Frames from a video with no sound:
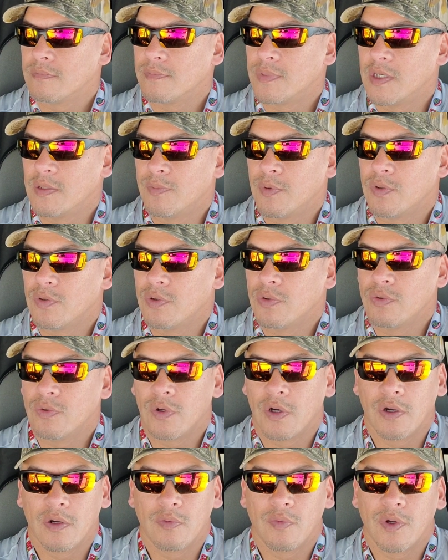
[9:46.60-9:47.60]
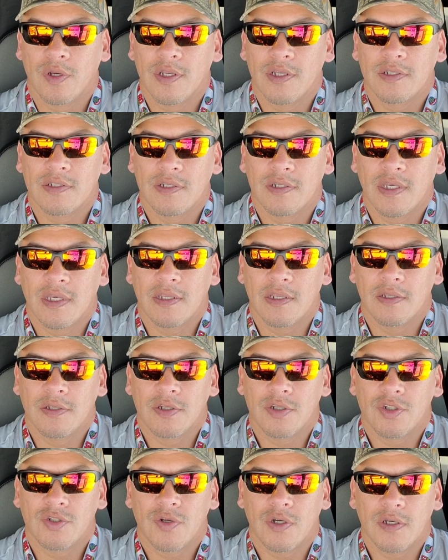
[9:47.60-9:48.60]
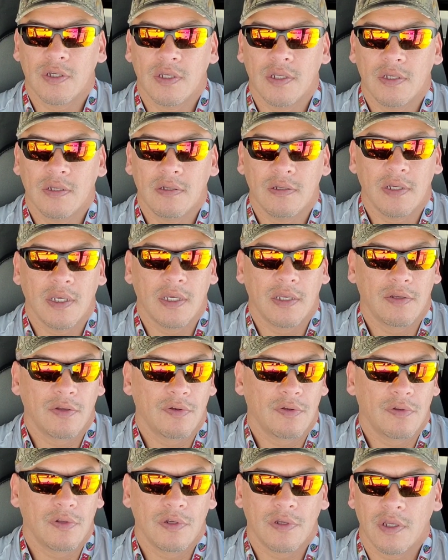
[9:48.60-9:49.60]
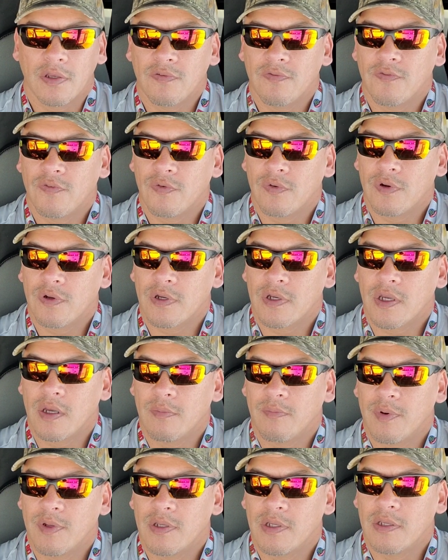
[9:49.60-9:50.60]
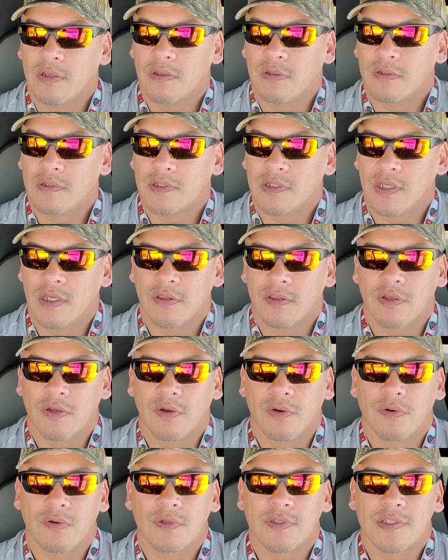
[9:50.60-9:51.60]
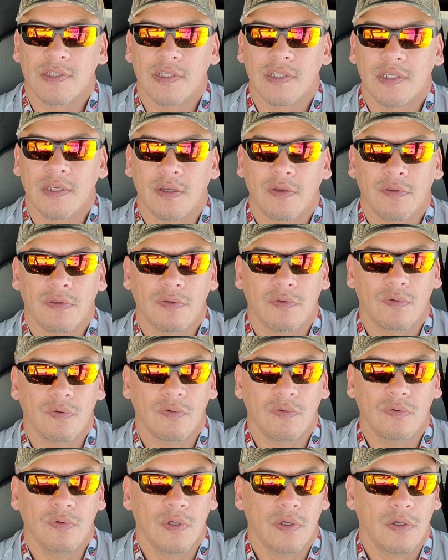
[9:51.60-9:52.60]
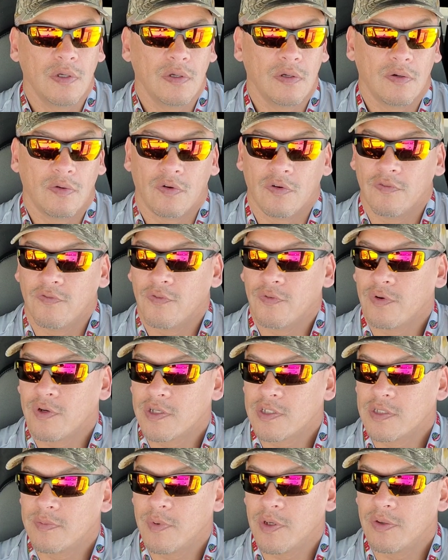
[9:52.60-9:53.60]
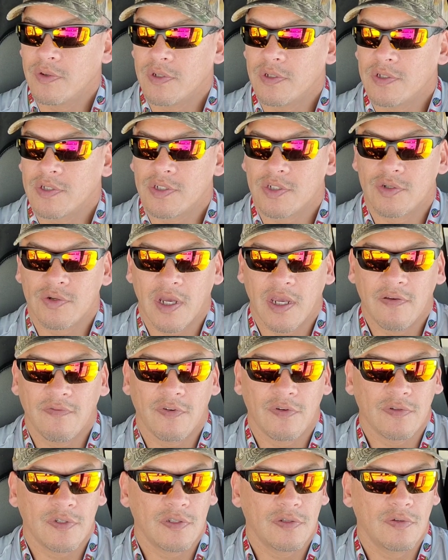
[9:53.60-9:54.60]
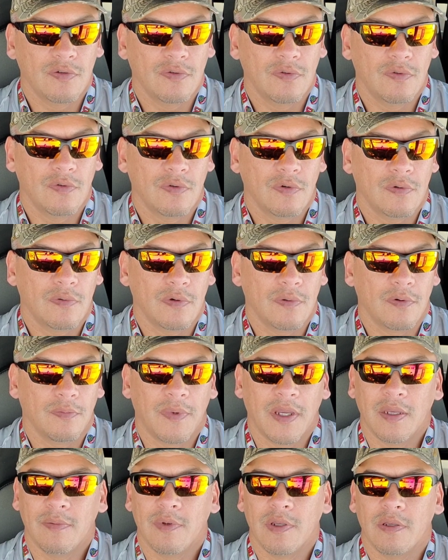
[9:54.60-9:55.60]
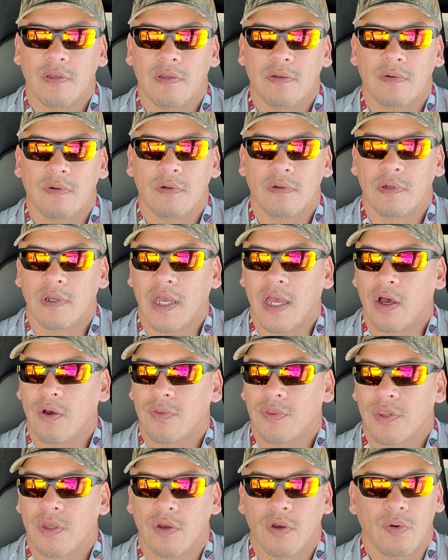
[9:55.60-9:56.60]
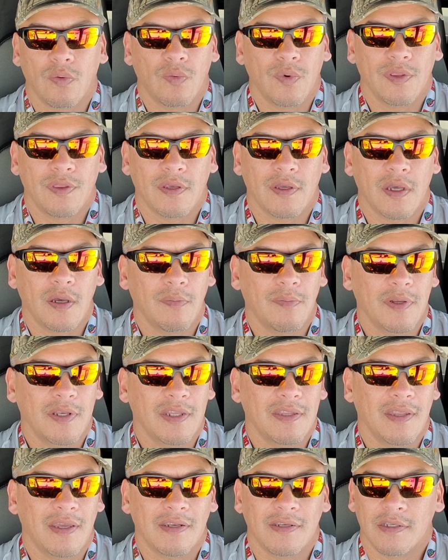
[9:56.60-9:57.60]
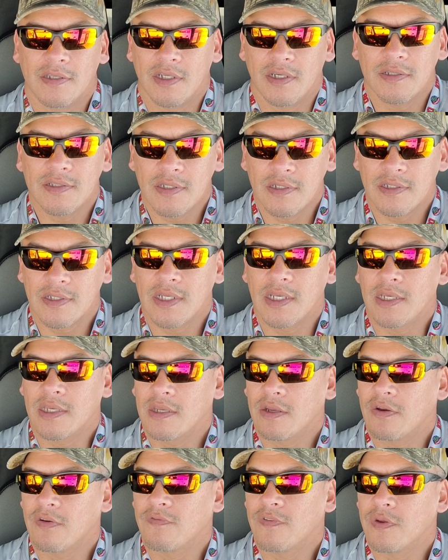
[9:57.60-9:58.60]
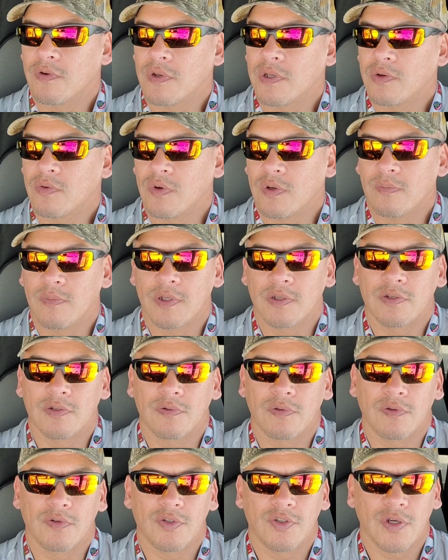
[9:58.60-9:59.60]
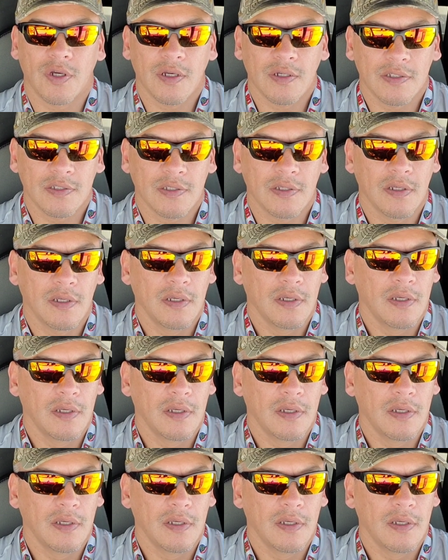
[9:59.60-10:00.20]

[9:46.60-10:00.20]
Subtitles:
people who are wanting to get into trucking and are looking for a company to get their CDL through, or for experienced drivers who are maybe out there with a company that doesn't take care of their equipment or their trucks,